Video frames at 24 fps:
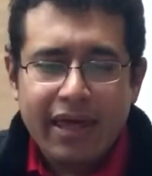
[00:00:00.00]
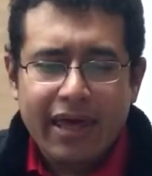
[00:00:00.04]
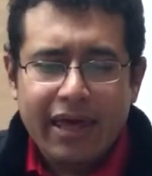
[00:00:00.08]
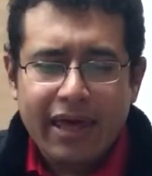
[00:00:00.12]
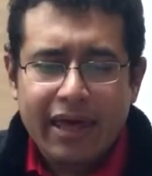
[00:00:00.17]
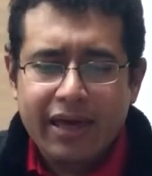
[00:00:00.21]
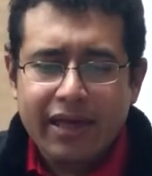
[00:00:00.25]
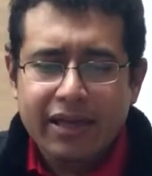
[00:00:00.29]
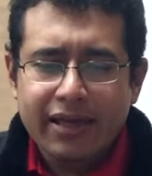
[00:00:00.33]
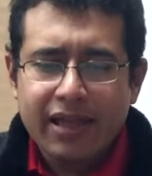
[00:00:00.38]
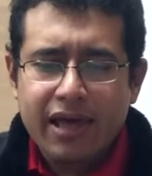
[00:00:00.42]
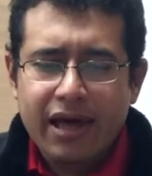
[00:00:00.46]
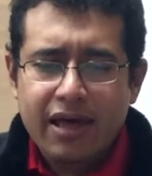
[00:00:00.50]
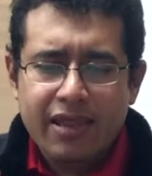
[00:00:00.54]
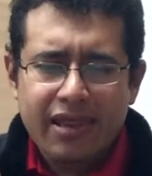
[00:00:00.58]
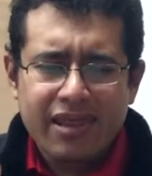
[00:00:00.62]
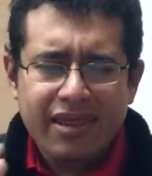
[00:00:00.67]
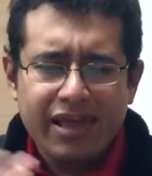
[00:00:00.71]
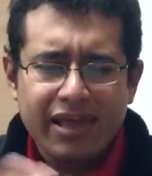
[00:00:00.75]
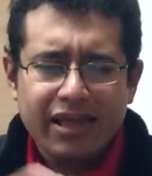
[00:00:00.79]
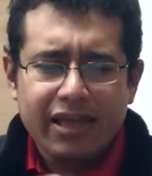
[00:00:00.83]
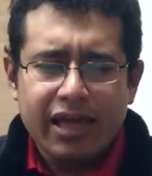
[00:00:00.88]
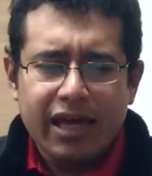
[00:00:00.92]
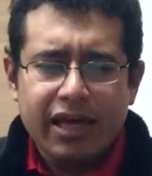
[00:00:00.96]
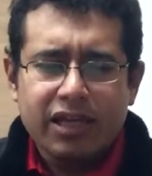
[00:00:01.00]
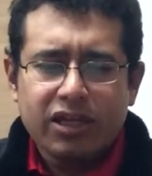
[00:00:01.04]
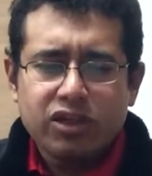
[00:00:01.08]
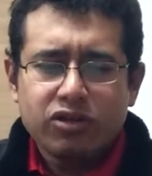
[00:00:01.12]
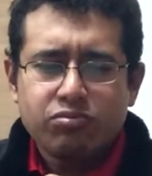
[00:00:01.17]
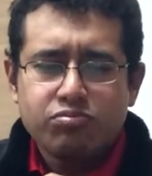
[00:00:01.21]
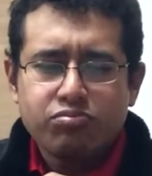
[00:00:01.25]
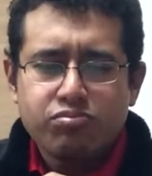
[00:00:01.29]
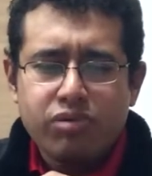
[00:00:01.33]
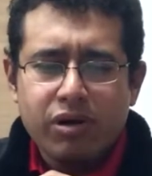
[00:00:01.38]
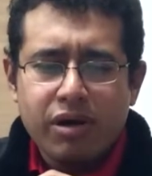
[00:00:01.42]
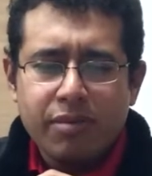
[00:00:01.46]
And I think that
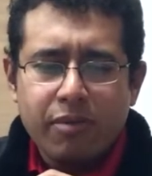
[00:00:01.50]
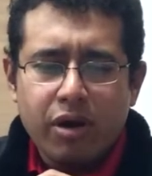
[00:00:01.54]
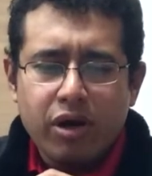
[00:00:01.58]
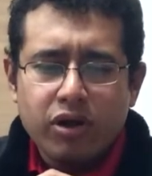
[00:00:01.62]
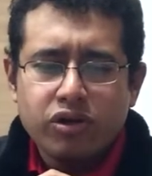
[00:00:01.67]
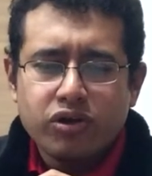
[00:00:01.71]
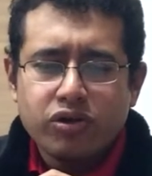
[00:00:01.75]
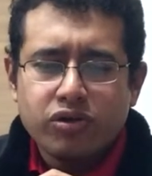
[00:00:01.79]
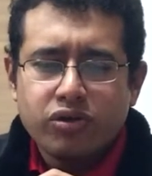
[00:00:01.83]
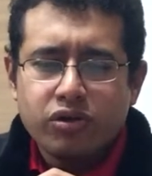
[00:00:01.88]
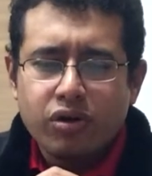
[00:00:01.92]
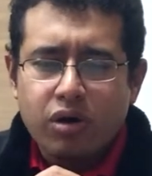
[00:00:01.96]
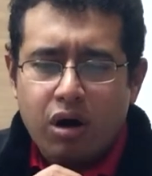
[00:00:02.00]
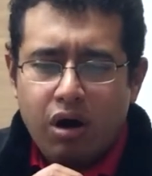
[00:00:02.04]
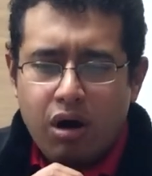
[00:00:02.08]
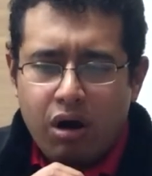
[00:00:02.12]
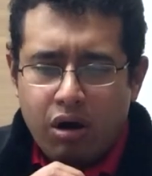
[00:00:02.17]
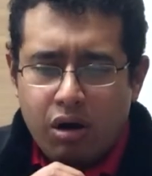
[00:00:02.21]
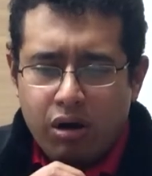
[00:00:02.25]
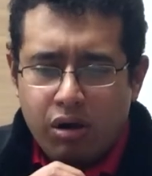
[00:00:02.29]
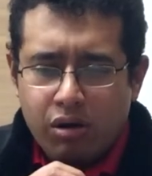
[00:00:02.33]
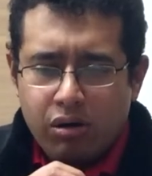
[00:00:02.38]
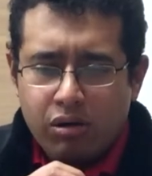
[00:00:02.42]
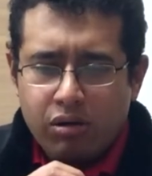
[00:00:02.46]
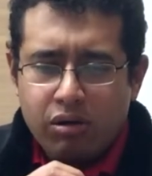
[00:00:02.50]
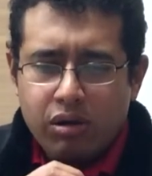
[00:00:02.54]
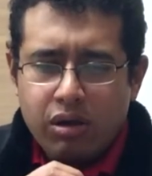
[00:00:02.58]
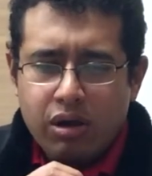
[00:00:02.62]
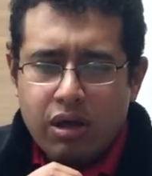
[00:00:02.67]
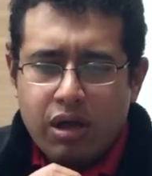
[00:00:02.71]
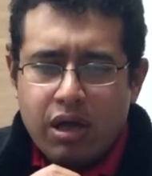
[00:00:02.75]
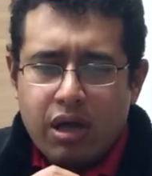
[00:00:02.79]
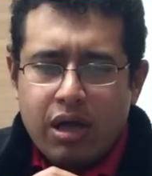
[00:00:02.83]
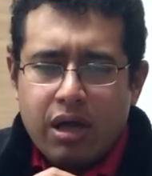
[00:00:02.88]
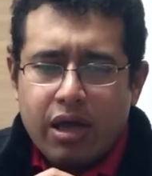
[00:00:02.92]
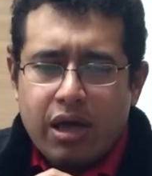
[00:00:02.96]
is pretty much all.
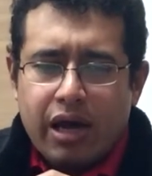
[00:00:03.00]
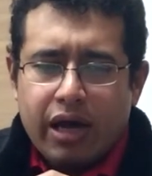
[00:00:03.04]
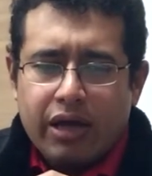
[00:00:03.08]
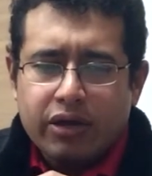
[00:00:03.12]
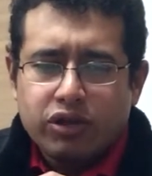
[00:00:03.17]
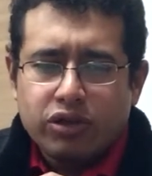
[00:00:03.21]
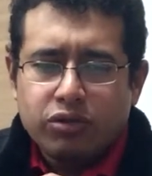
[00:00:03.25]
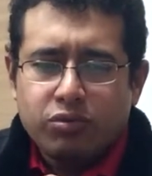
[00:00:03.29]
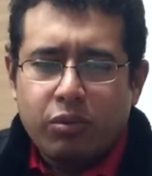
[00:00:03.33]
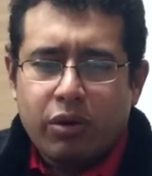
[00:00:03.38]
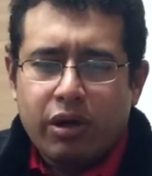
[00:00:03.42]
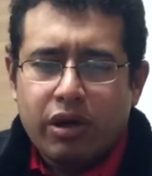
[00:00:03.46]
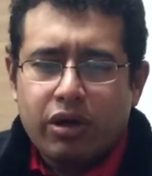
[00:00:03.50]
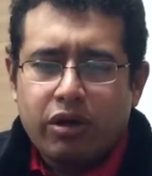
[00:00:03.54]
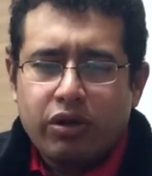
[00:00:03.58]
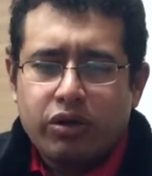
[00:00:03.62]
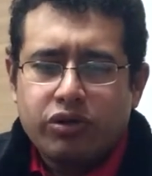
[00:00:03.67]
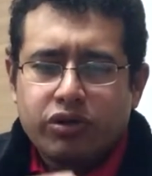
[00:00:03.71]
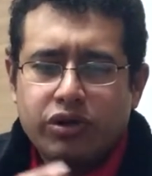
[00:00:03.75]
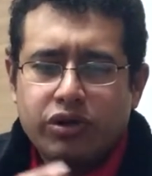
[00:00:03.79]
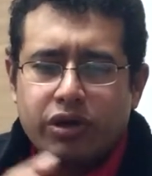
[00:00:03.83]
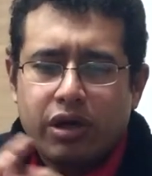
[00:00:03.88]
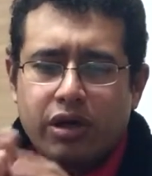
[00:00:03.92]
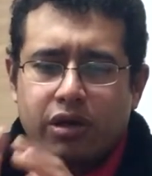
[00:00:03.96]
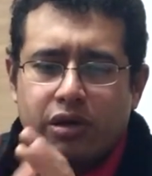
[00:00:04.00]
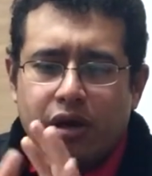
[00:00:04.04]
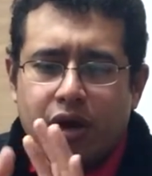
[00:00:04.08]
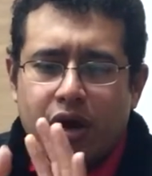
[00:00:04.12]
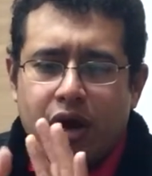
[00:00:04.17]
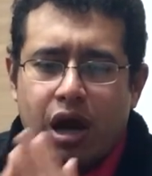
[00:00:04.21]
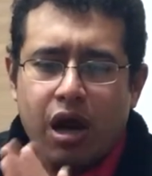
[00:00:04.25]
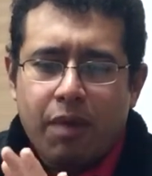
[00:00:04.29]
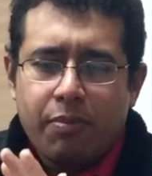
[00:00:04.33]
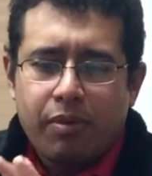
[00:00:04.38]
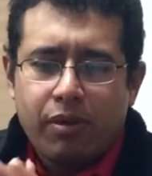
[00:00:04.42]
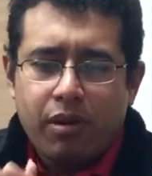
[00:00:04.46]
I just wanted to share a
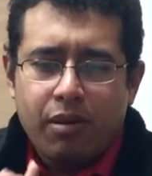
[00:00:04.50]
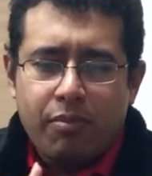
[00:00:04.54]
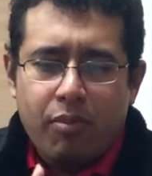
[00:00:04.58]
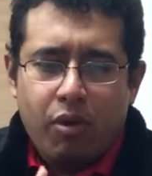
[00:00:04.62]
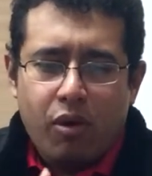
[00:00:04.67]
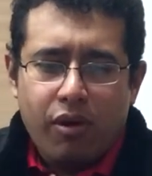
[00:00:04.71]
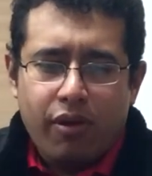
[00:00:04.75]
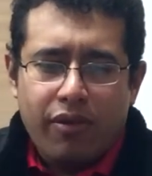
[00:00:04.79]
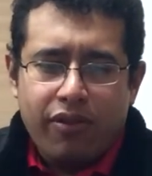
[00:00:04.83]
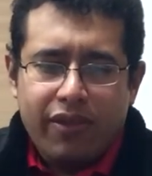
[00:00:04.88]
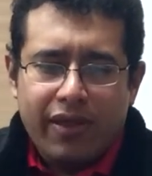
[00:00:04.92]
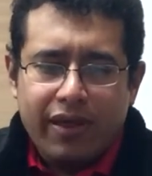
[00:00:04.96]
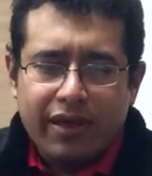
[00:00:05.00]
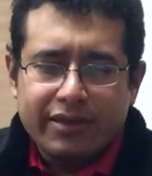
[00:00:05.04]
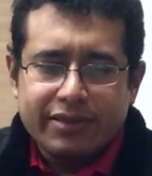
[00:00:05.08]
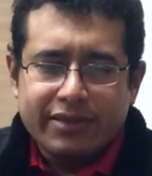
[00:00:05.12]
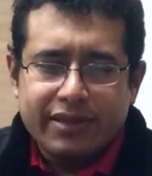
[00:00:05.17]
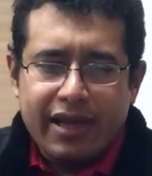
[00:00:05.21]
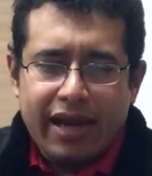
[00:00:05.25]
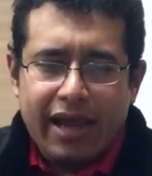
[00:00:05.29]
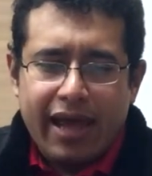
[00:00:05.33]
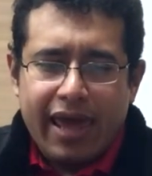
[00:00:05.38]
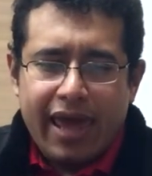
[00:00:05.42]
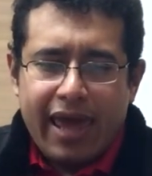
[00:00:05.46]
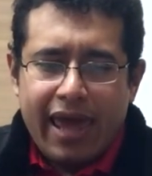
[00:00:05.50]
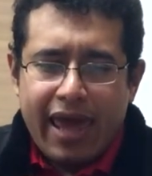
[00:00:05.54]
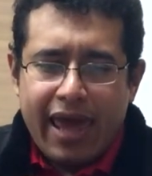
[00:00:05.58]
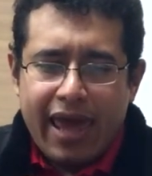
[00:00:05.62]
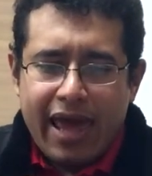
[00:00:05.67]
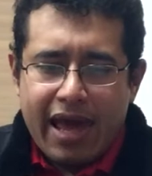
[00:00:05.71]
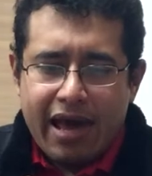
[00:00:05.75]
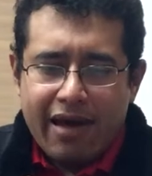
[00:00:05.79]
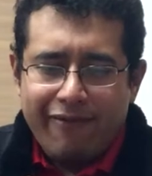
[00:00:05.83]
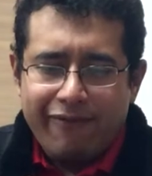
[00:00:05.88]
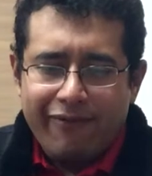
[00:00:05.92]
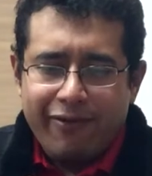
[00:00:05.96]
couple of more things that I
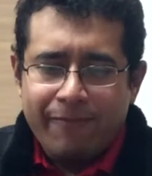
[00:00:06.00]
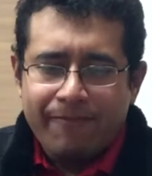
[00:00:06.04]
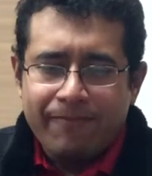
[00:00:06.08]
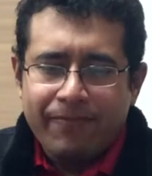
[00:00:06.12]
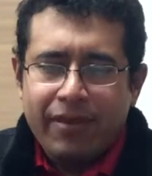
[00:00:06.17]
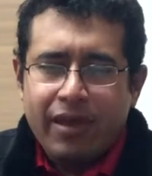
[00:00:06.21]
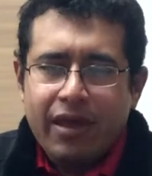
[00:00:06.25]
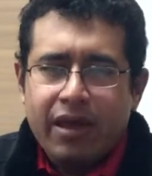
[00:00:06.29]
have.